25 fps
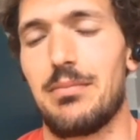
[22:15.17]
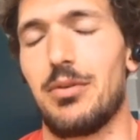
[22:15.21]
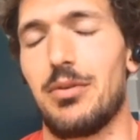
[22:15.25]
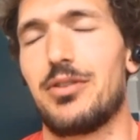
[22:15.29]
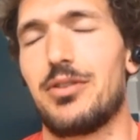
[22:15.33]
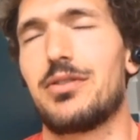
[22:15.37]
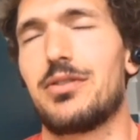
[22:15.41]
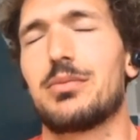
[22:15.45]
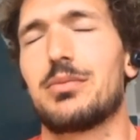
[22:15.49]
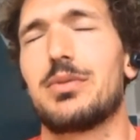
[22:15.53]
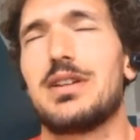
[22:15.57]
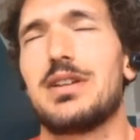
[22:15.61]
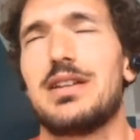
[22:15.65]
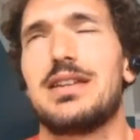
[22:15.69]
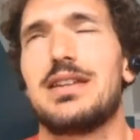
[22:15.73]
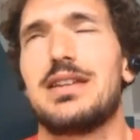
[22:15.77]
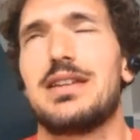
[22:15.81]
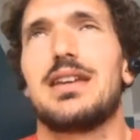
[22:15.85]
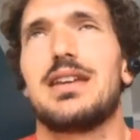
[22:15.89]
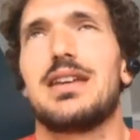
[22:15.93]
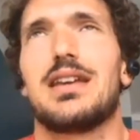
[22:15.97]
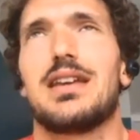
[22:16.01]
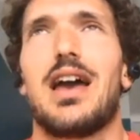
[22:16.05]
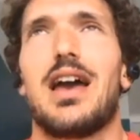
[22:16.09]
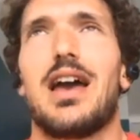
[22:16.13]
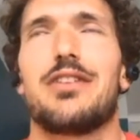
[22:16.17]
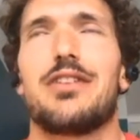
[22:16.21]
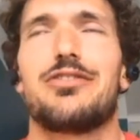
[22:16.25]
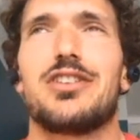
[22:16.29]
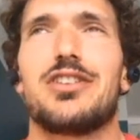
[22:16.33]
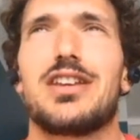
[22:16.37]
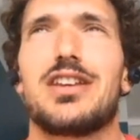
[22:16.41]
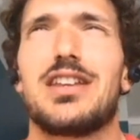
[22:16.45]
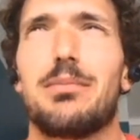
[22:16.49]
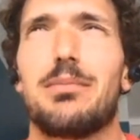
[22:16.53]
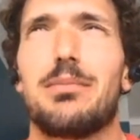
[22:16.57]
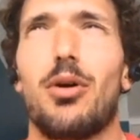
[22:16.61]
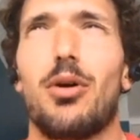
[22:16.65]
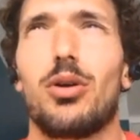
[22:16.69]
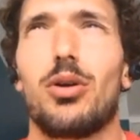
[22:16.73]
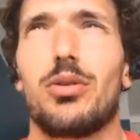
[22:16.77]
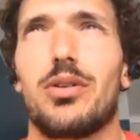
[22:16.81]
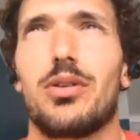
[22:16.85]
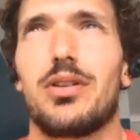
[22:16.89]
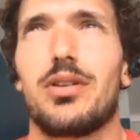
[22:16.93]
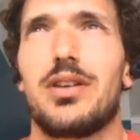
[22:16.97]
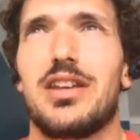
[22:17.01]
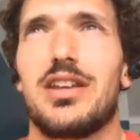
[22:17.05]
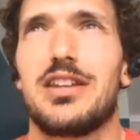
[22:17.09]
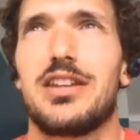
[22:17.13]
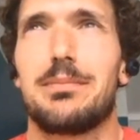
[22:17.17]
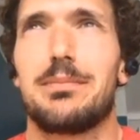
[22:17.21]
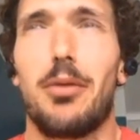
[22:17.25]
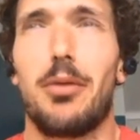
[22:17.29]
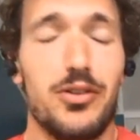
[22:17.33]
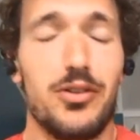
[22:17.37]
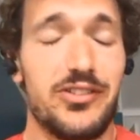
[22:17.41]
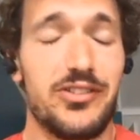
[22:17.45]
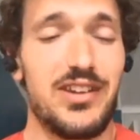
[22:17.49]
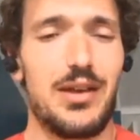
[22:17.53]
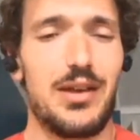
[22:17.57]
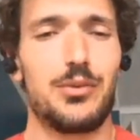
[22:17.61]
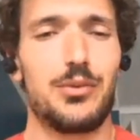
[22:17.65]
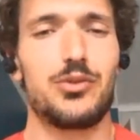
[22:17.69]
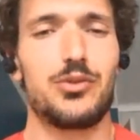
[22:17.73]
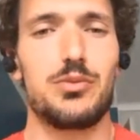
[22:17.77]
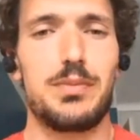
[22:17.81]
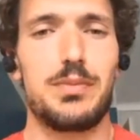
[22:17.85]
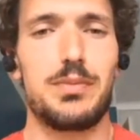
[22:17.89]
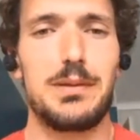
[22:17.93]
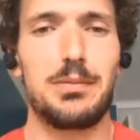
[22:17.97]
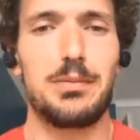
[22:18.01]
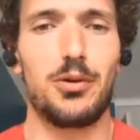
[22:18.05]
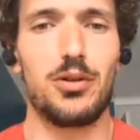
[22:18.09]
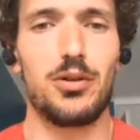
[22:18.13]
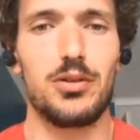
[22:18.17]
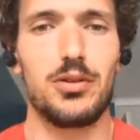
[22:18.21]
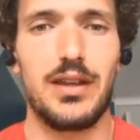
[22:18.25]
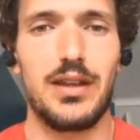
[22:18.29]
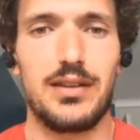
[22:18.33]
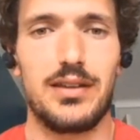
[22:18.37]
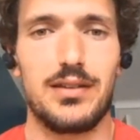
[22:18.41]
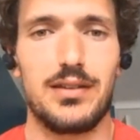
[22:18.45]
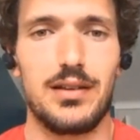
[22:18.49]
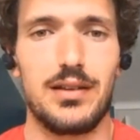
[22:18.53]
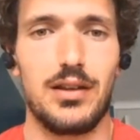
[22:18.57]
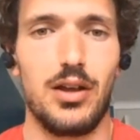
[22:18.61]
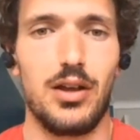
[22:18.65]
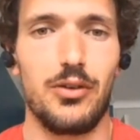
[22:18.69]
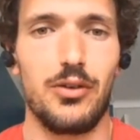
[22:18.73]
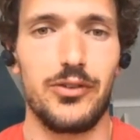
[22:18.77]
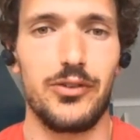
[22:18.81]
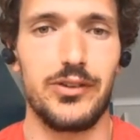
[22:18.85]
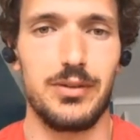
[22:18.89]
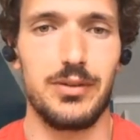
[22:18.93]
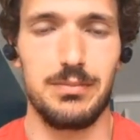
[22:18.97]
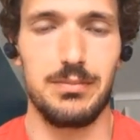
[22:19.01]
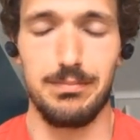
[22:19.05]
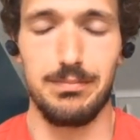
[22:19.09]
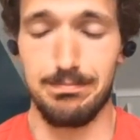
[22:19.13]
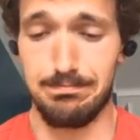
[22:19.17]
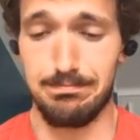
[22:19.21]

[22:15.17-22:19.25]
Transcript: But really, I think it boils down to people that loves